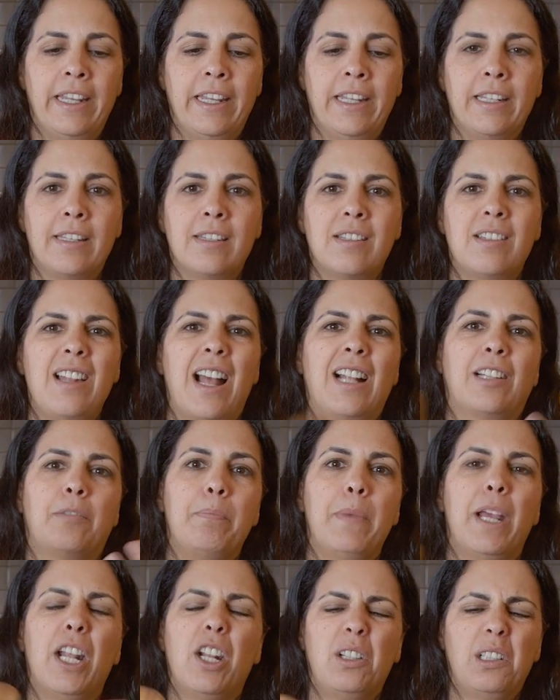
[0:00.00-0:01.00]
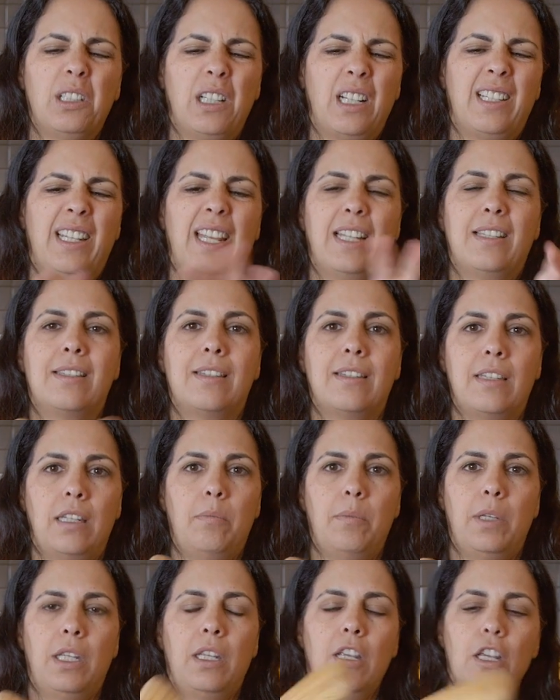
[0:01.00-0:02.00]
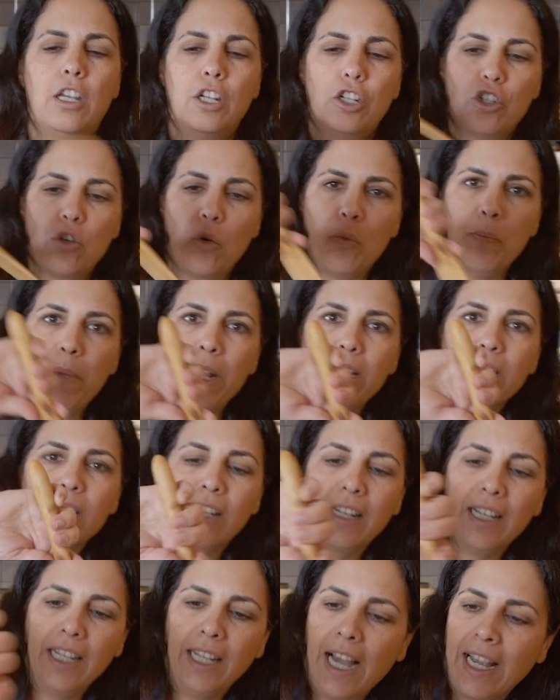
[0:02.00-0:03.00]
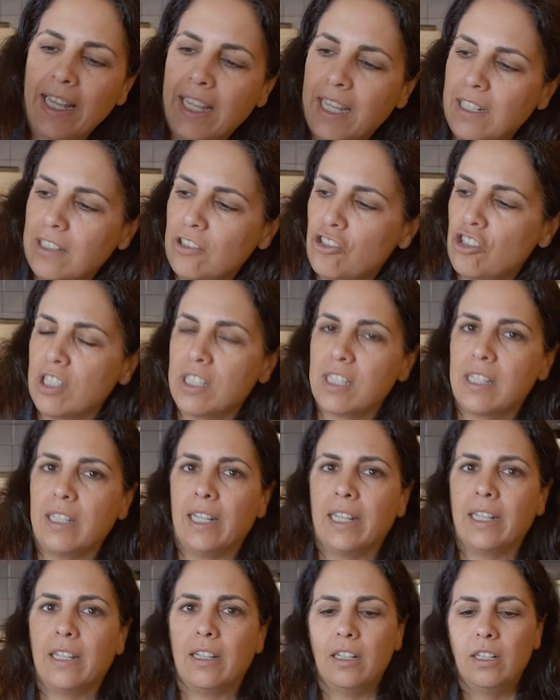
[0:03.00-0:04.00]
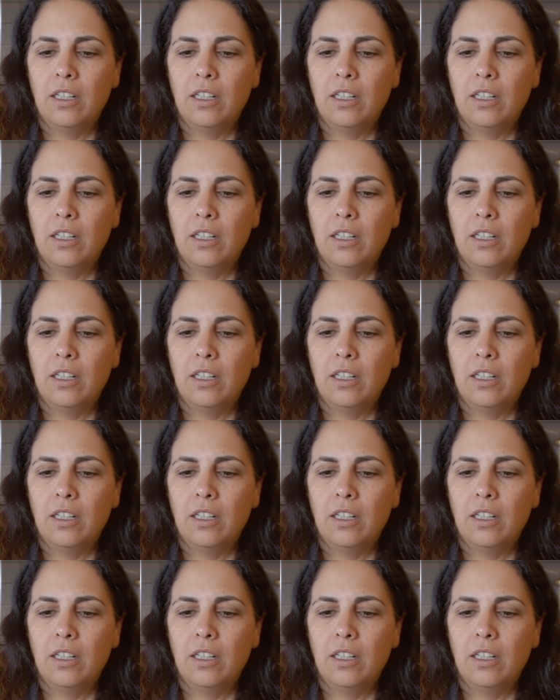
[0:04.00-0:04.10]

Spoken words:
it's not metal that gets steamy. So basically I can just like,